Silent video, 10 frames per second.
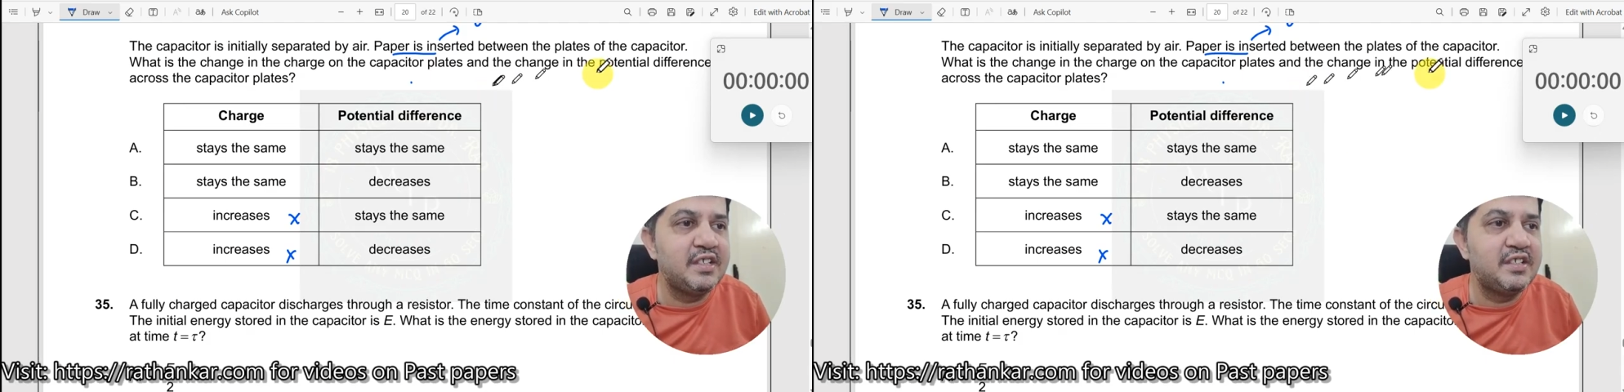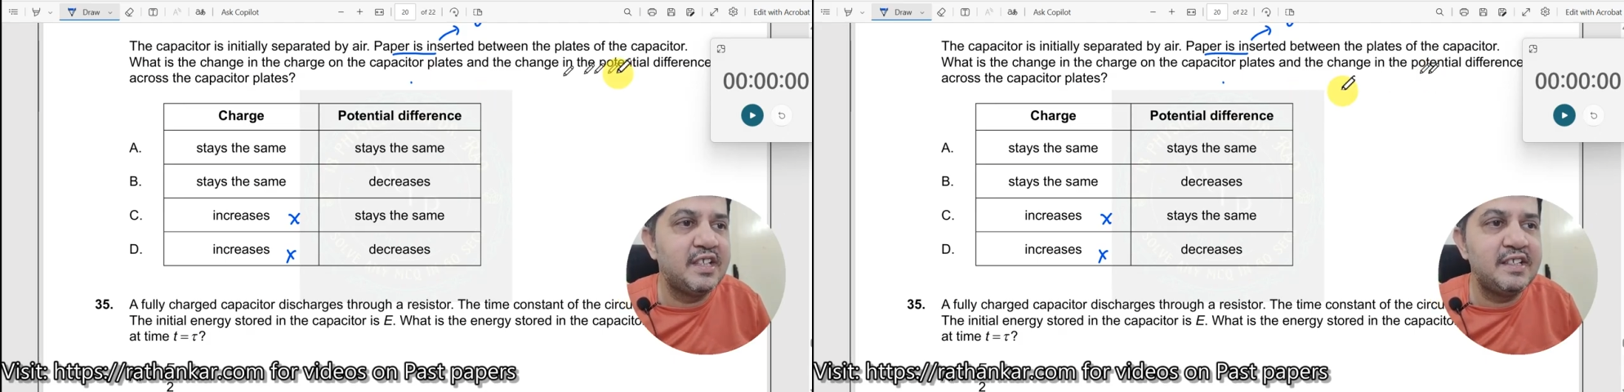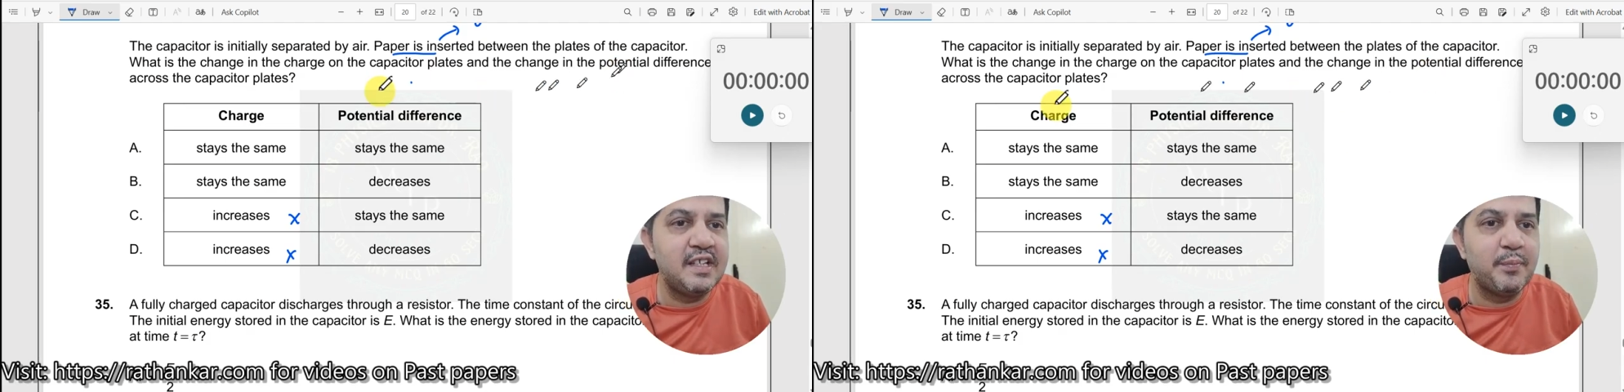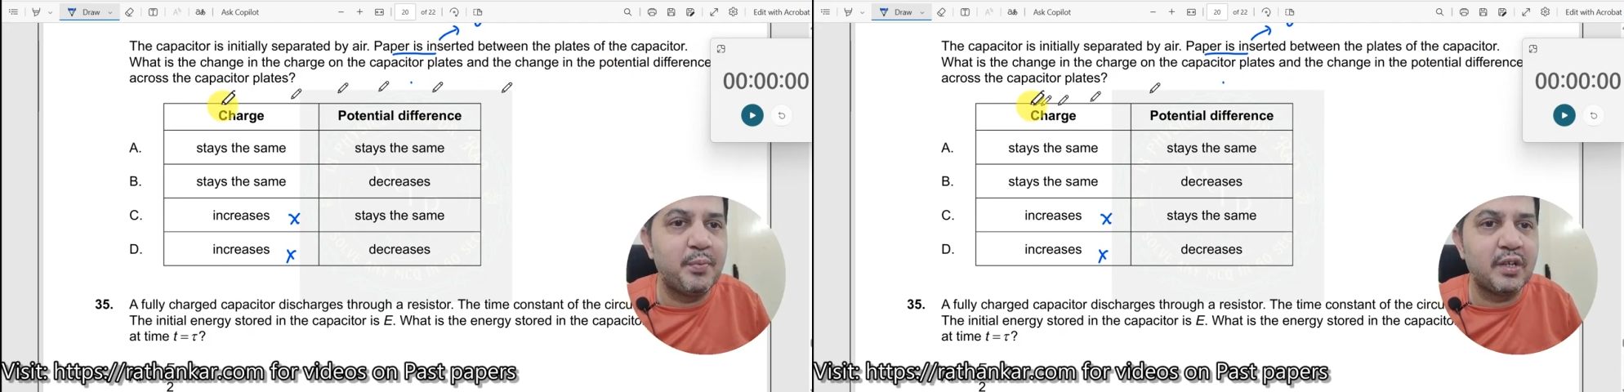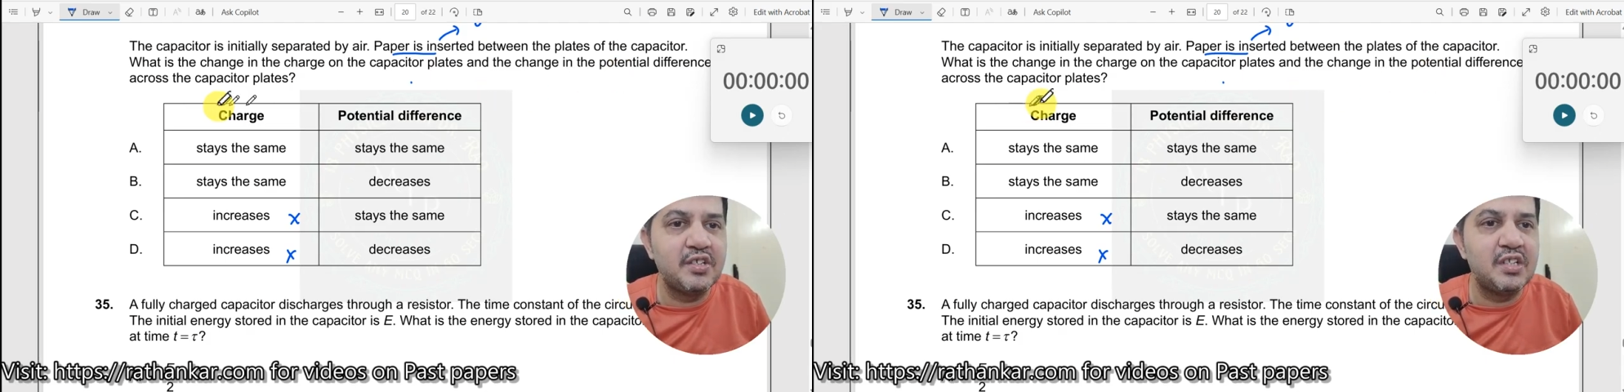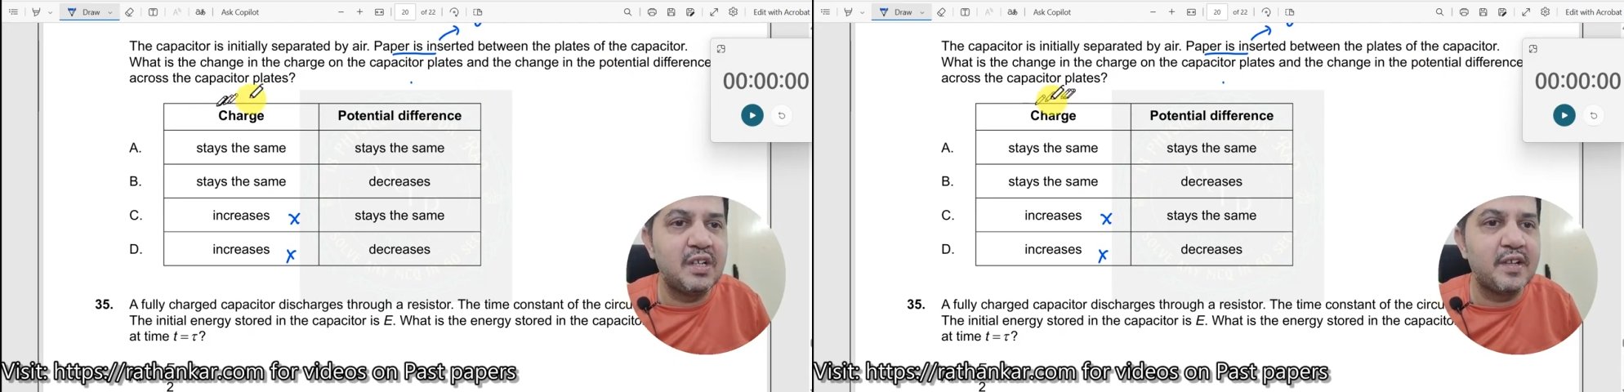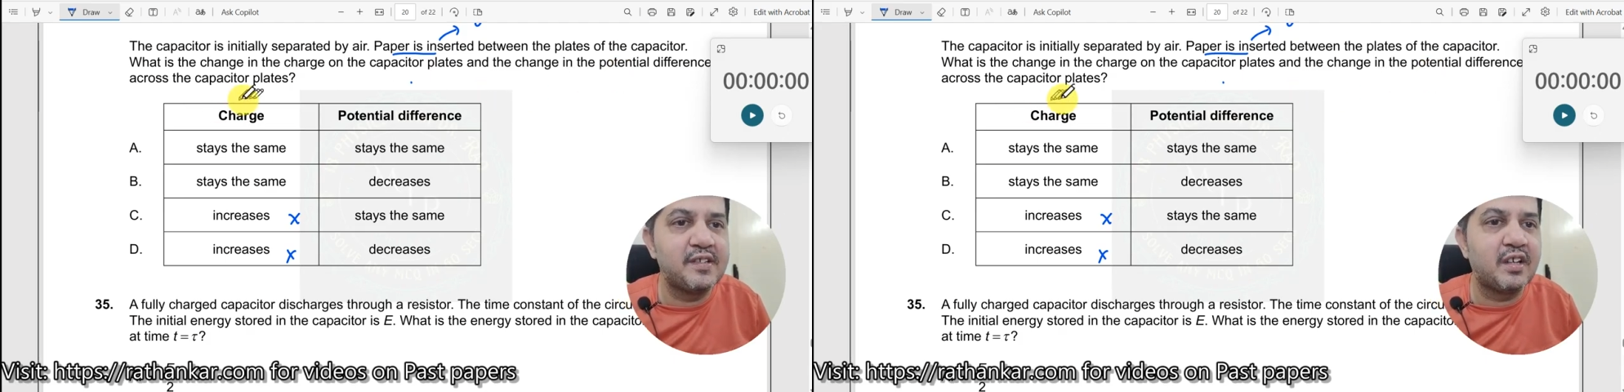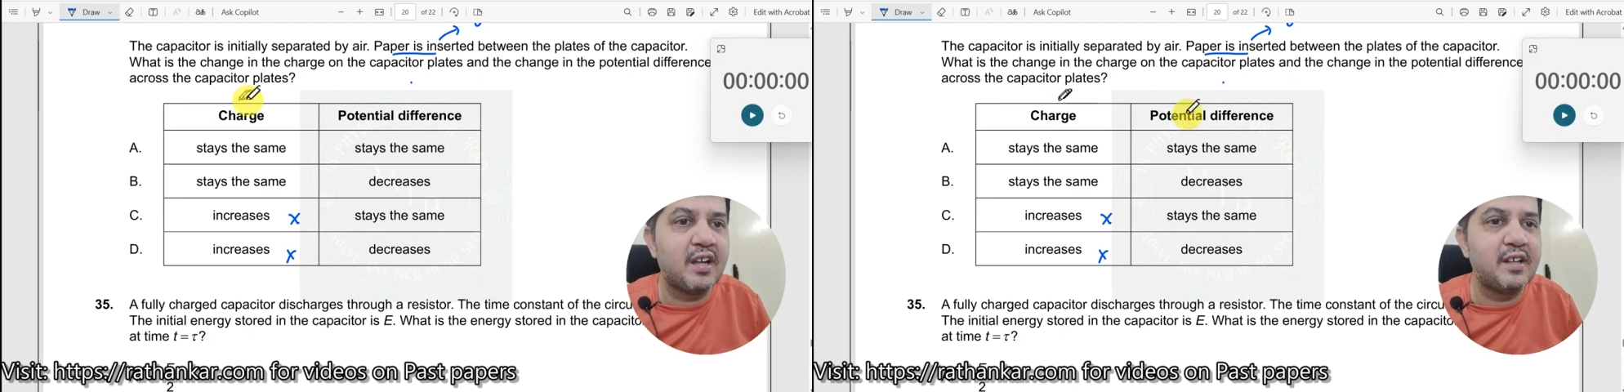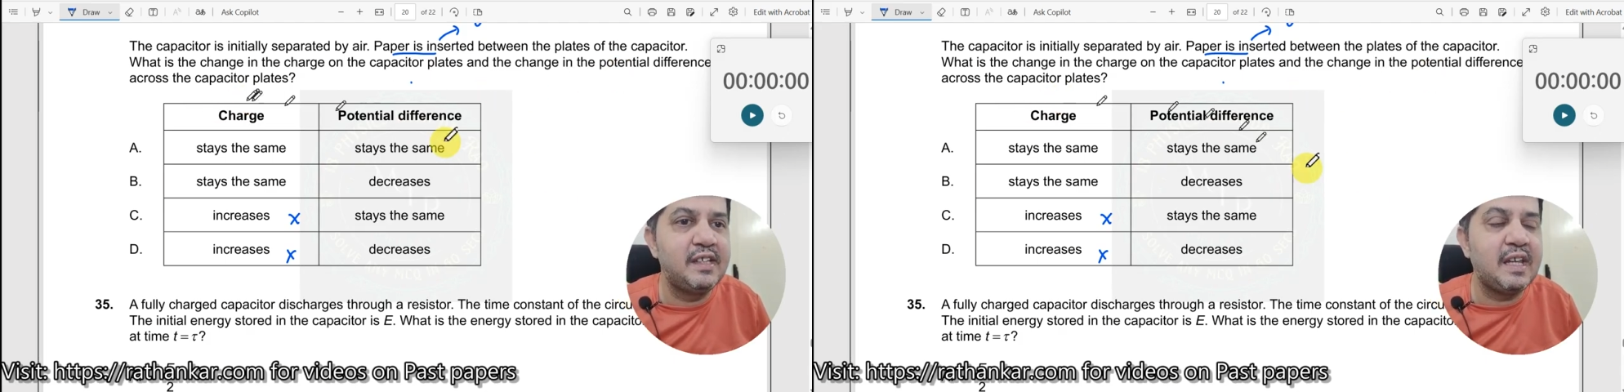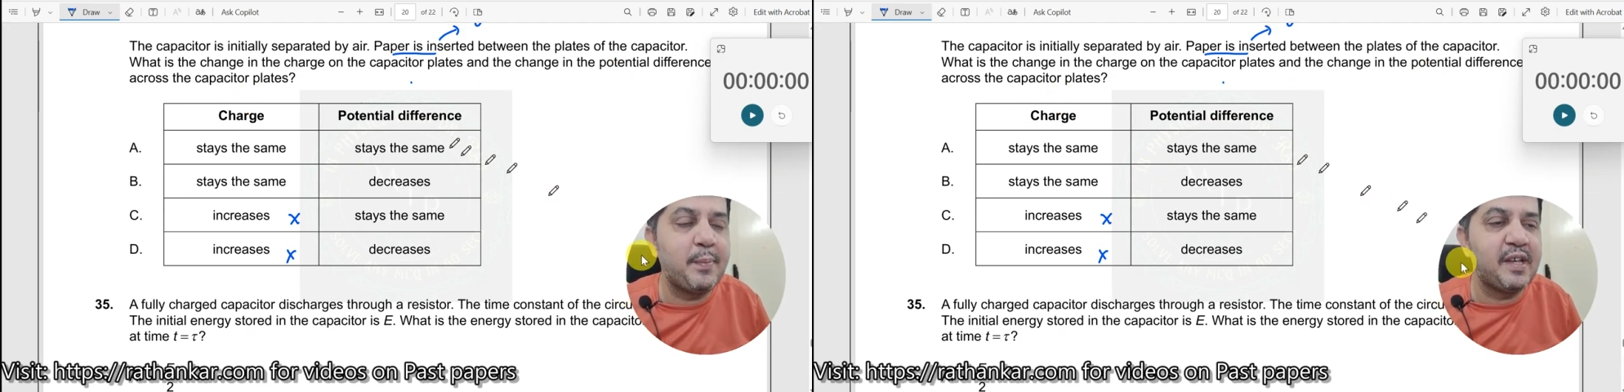change in potential difference across the
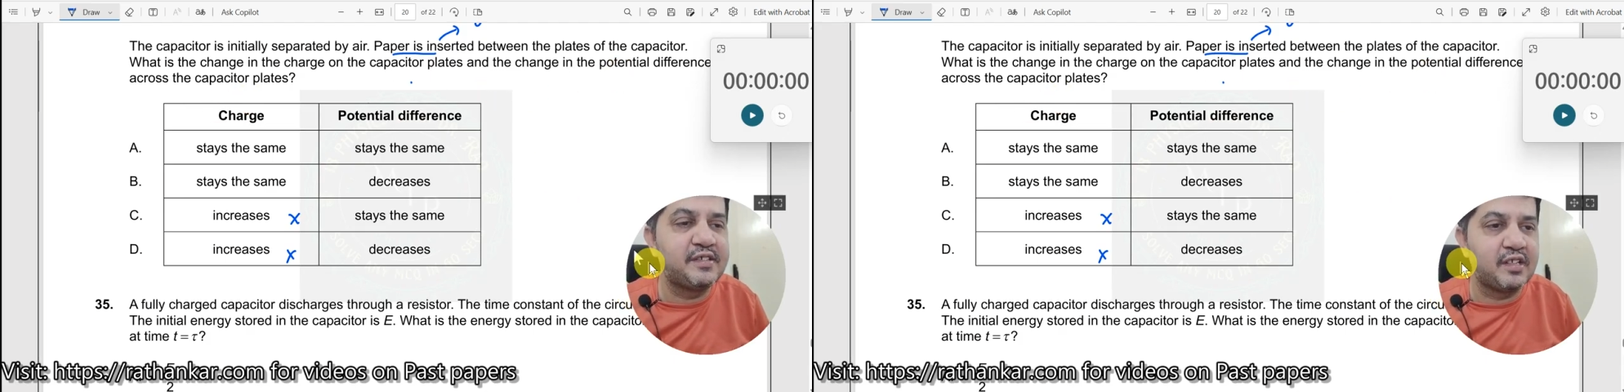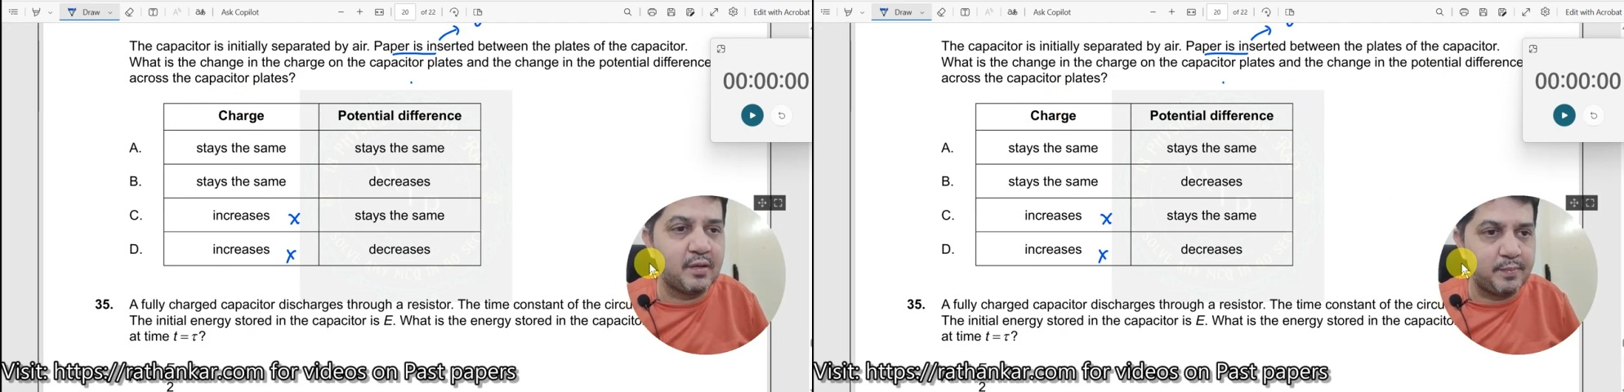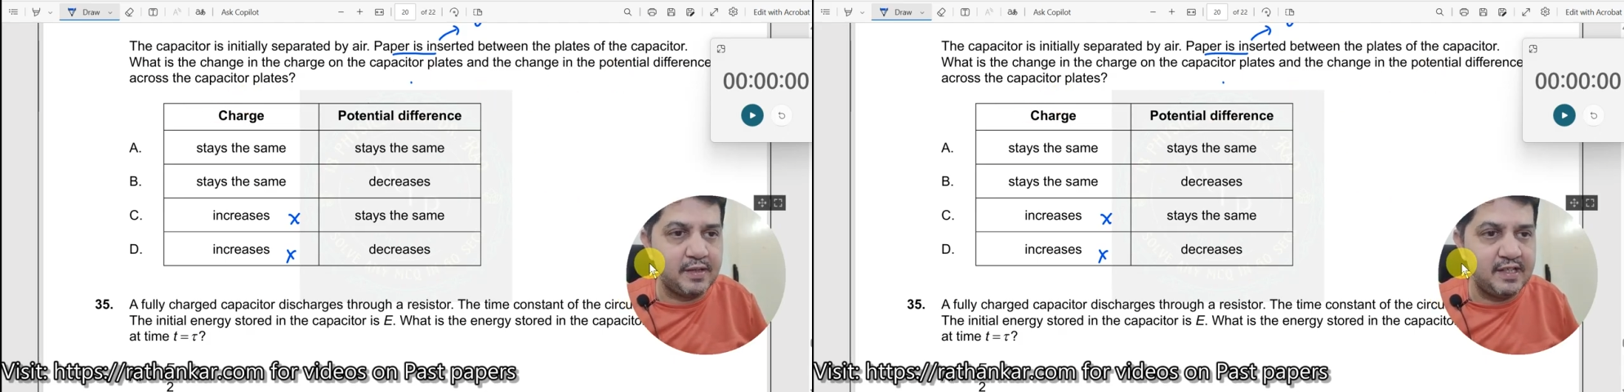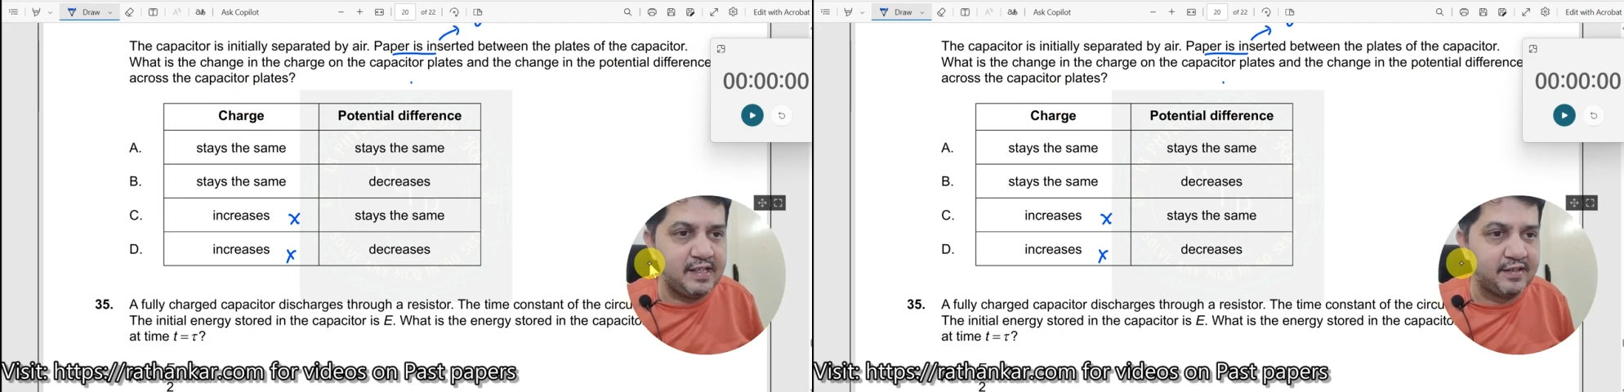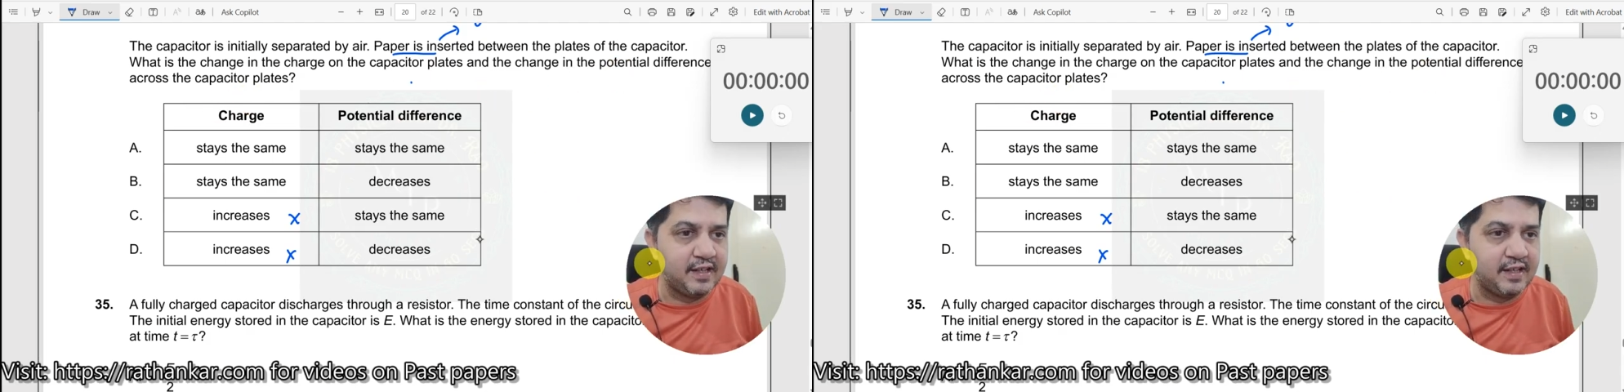capacitor plates?